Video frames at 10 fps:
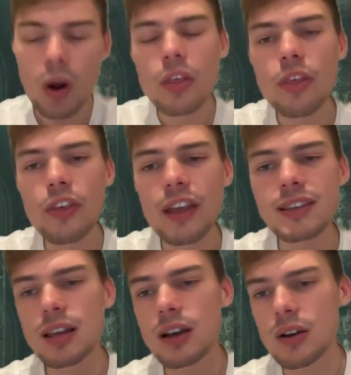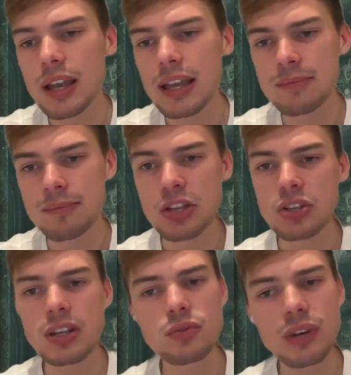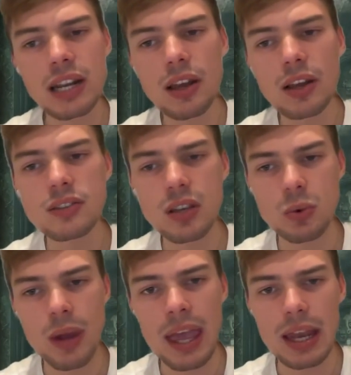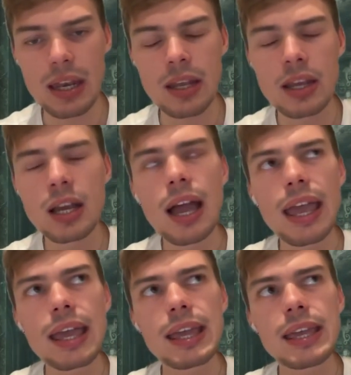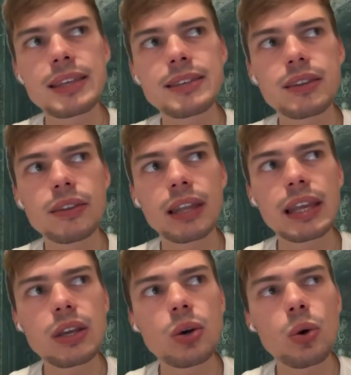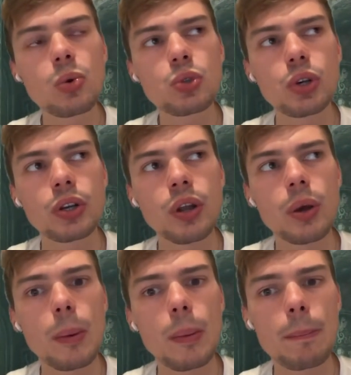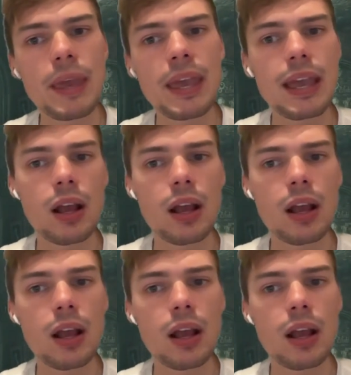of the things that is mentioned, it's really like a subtle hint, is the Leaky Cauldron being